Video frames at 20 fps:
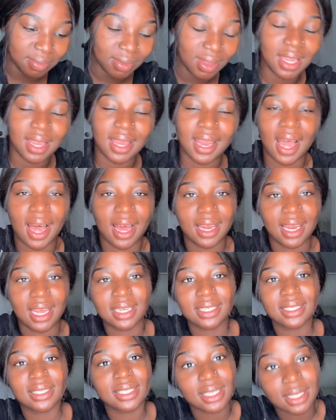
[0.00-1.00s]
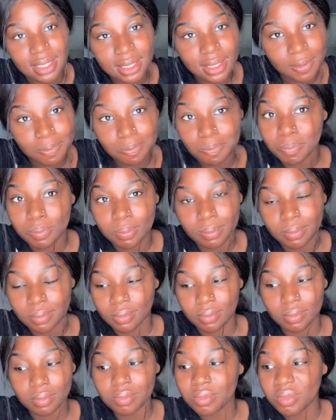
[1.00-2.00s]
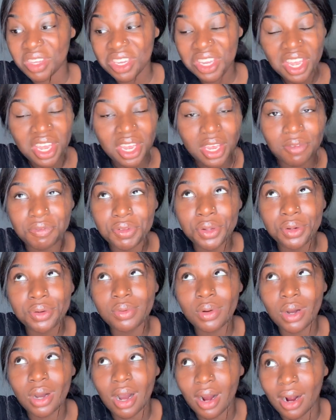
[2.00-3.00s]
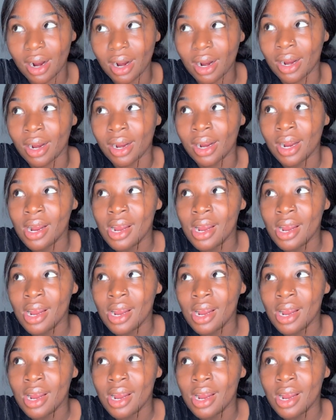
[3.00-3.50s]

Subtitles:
nah, like, sis, if you are